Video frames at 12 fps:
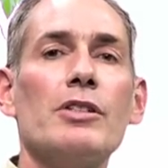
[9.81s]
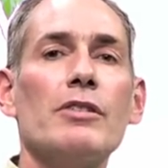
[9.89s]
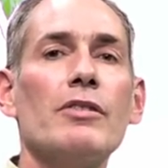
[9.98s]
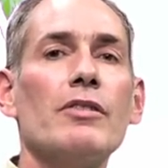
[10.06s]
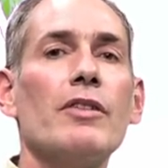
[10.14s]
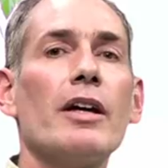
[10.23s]

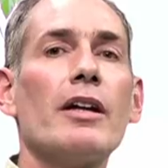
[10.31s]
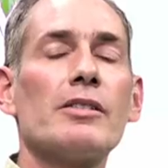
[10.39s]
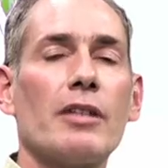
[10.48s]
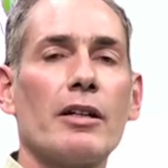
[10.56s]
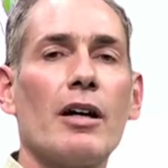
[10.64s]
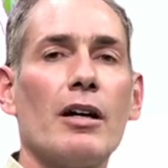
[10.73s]
Jiva Vedic
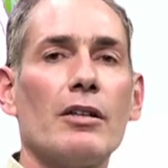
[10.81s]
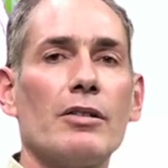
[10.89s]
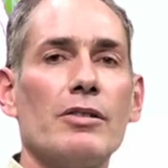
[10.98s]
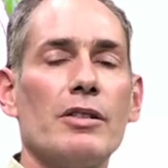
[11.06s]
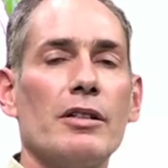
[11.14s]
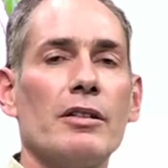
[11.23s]

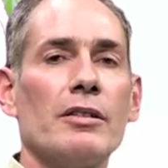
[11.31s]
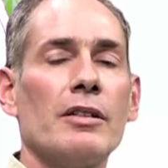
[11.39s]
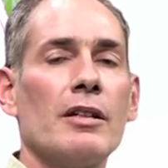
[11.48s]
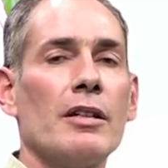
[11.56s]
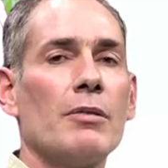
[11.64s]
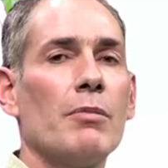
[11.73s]
psychology.
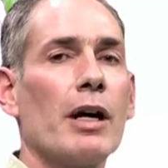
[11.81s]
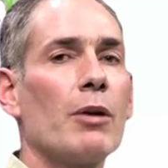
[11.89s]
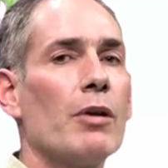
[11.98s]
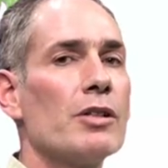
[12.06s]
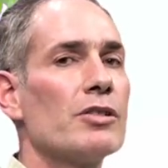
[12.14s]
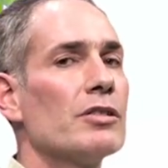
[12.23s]
My
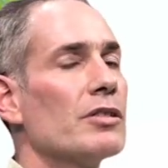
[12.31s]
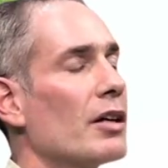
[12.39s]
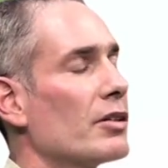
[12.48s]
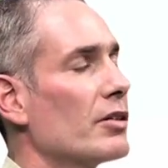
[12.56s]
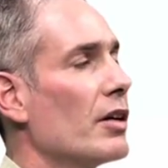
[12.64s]
question, Dr.